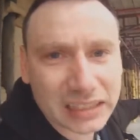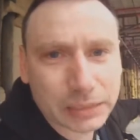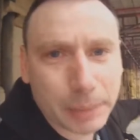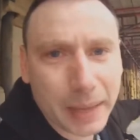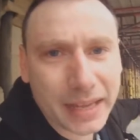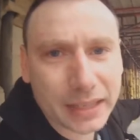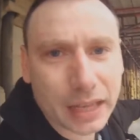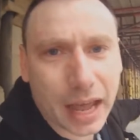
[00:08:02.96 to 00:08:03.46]

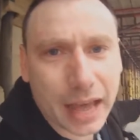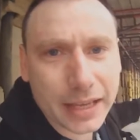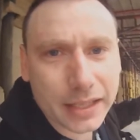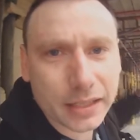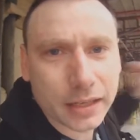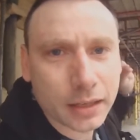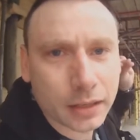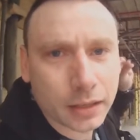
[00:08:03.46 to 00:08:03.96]
speed
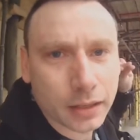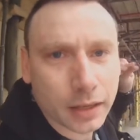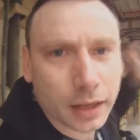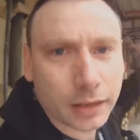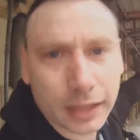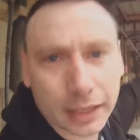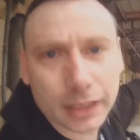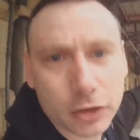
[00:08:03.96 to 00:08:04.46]
light,
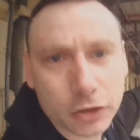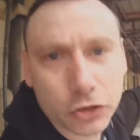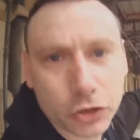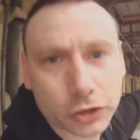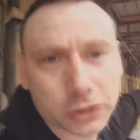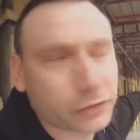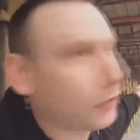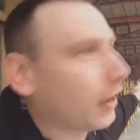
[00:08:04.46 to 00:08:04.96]
and then I could
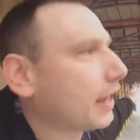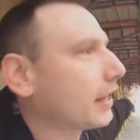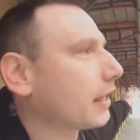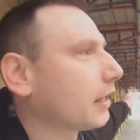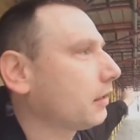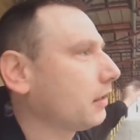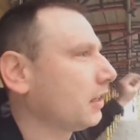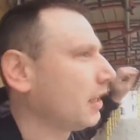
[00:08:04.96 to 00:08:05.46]
just
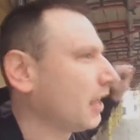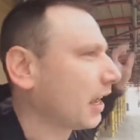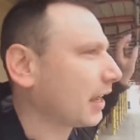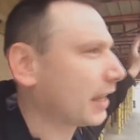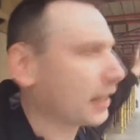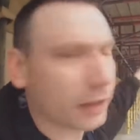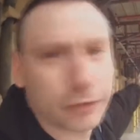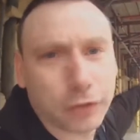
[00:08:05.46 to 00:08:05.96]
fire and
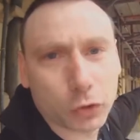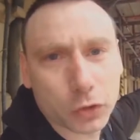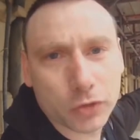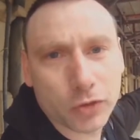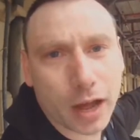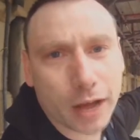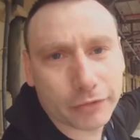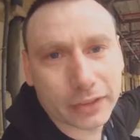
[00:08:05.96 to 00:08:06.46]
get the
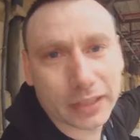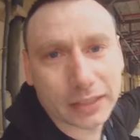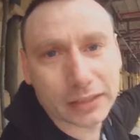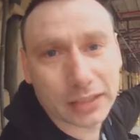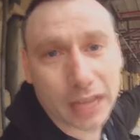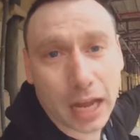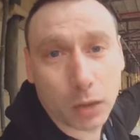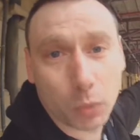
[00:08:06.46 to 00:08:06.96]
photograph it is
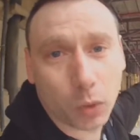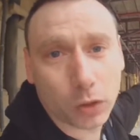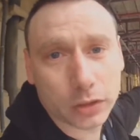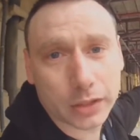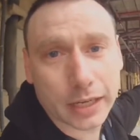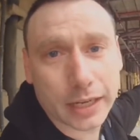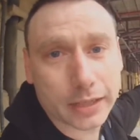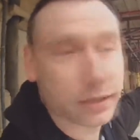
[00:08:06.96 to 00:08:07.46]
that I wanted.